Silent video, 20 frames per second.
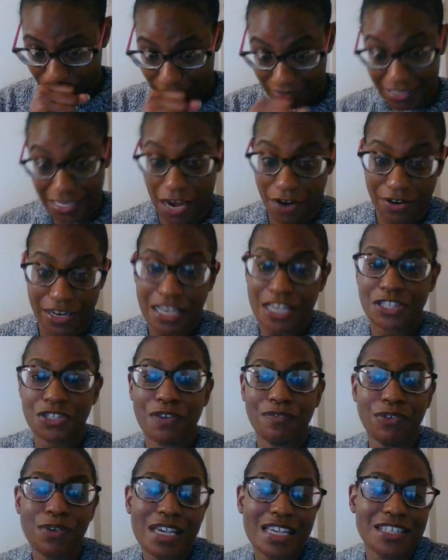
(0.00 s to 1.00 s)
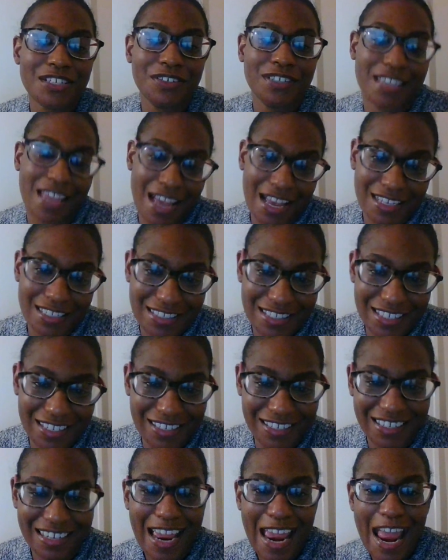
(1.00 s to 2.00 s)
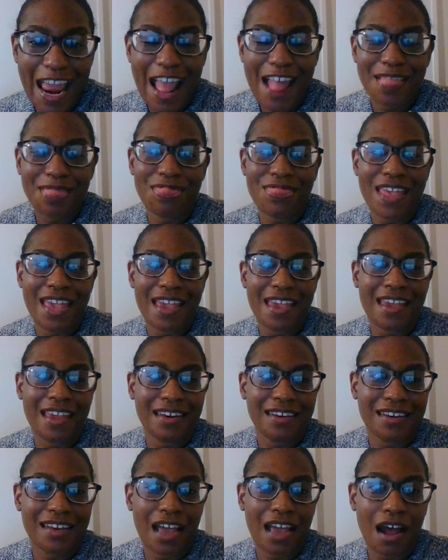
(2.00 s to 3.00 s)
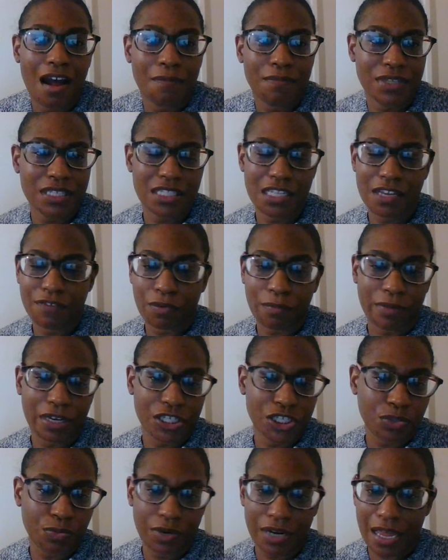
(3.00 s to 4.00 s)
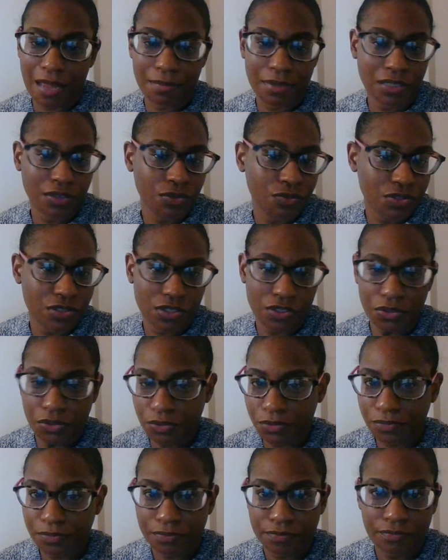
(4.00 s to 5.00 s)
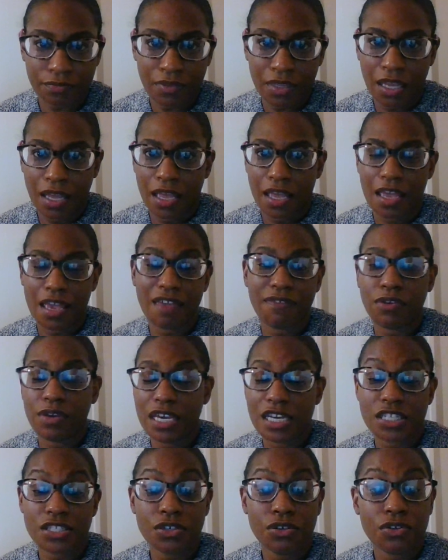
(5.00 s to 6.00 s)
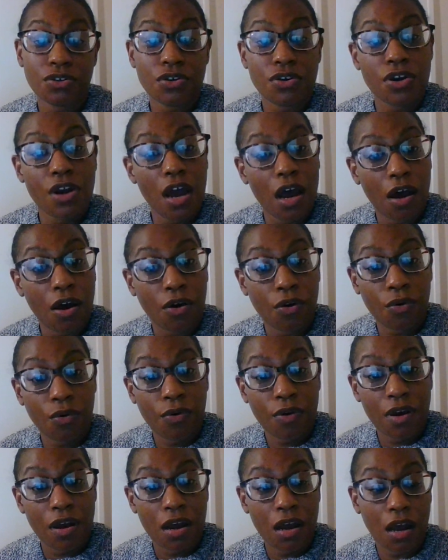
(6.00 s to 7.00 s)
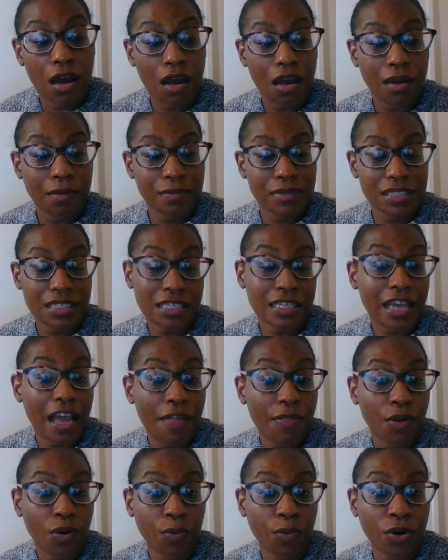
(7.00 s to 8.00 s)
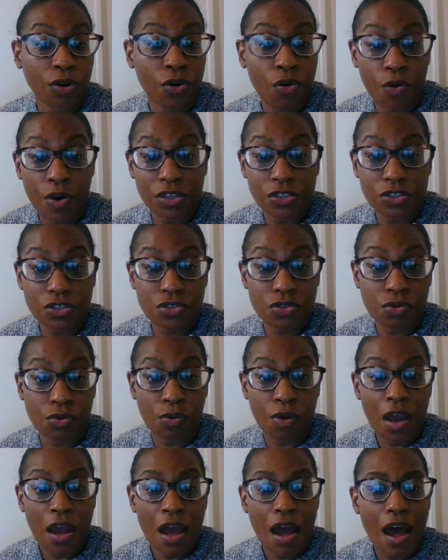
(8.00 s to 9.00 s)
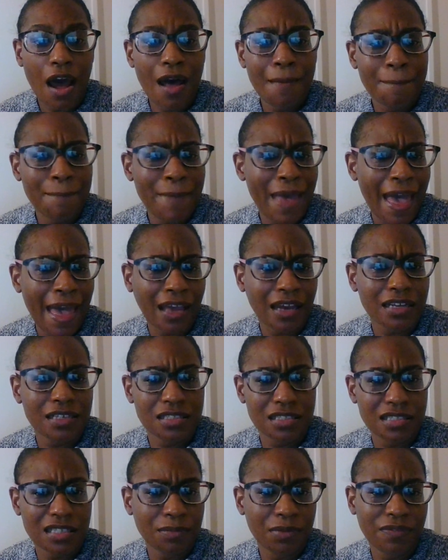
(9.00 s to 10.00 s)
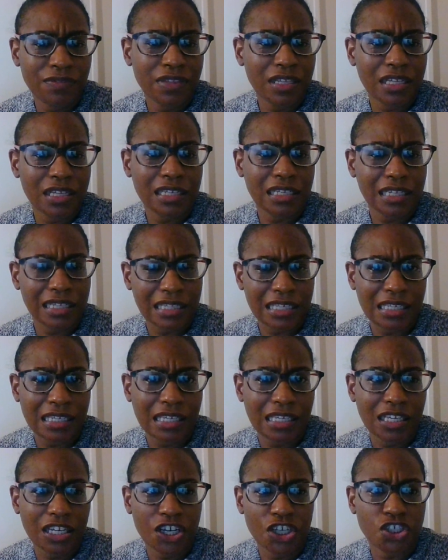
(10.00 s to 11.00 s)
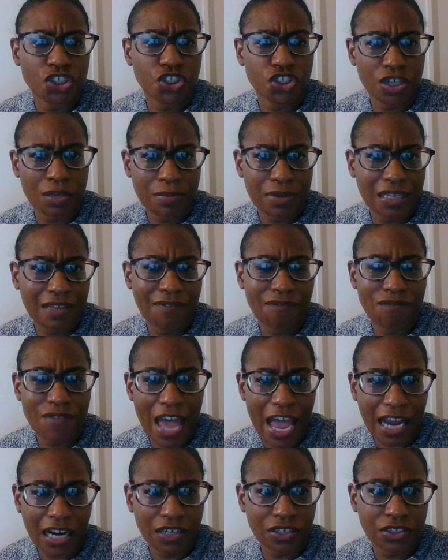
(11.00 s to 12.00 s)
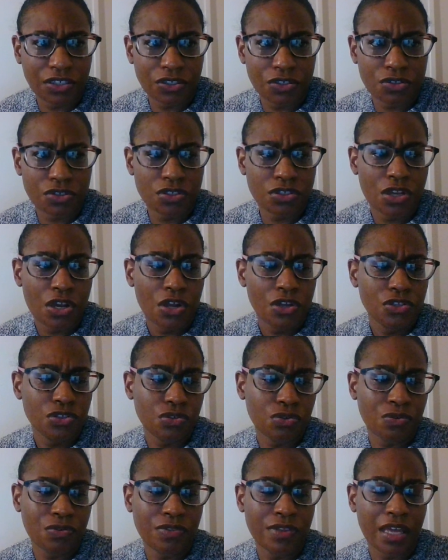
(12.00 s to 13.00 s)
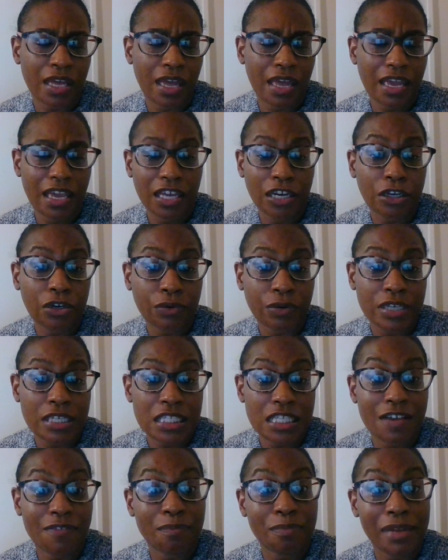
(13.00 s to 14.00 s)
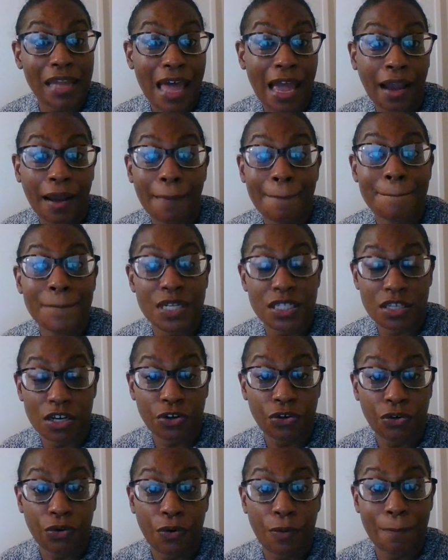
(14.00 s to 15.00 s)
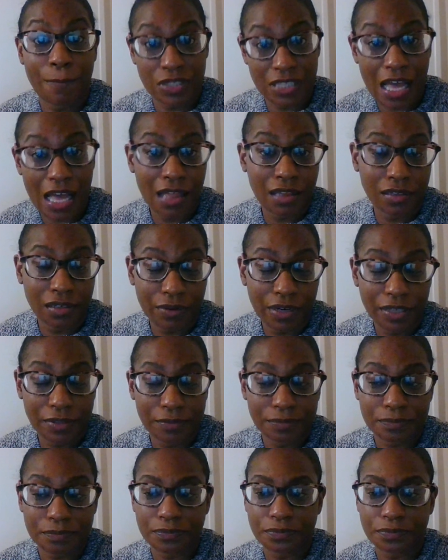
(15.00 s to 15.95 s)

Sorry. So if you answer yes, then this information will not be new to you. If you answer no, together we're going to unpack some of the leading contributing factors to the increase of Black maternal mortality rate.